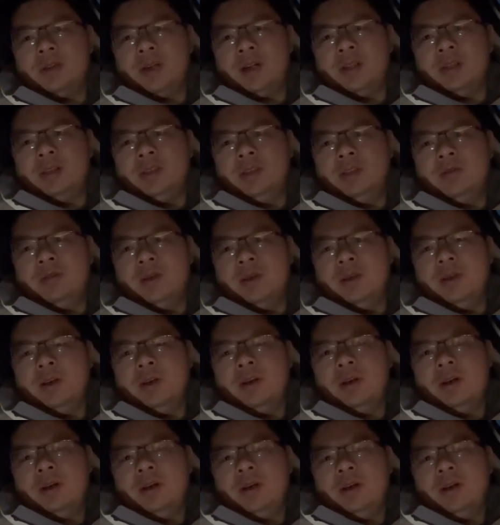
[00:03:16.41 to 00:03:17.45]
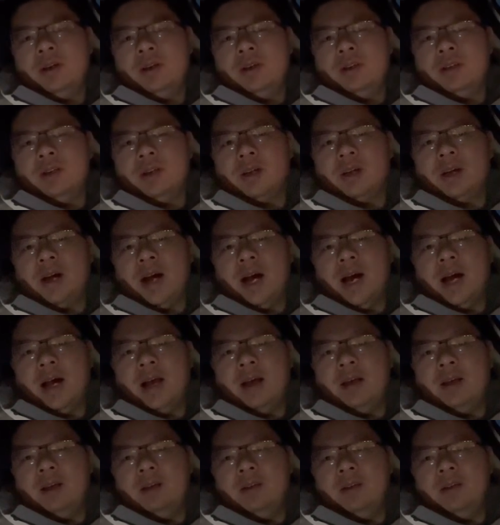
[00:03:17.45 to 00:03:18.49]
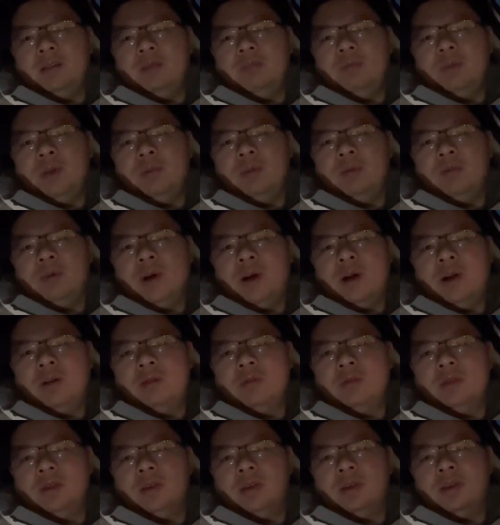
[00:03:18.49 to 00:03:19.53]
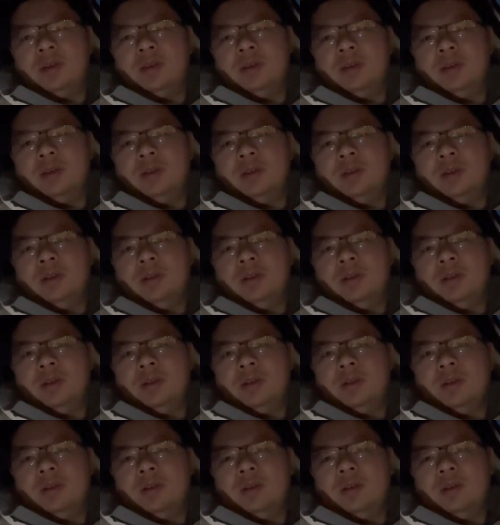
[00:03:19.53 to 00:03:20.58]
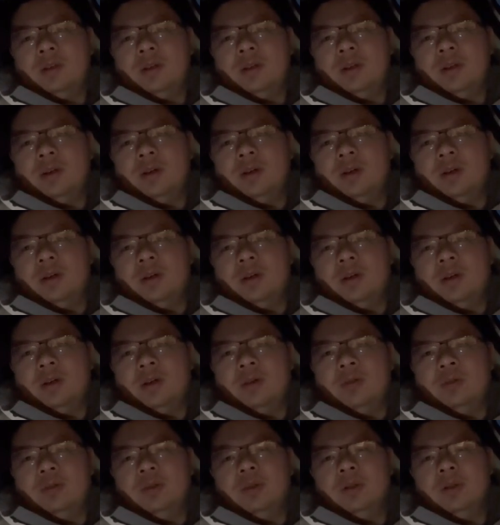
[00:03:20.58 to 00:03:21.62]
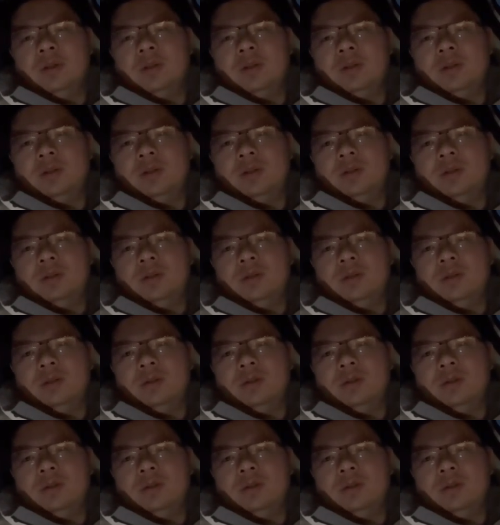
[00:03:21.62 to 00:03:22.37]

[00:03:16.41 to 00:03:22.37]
And even the guy, maybe one of the uh, owners,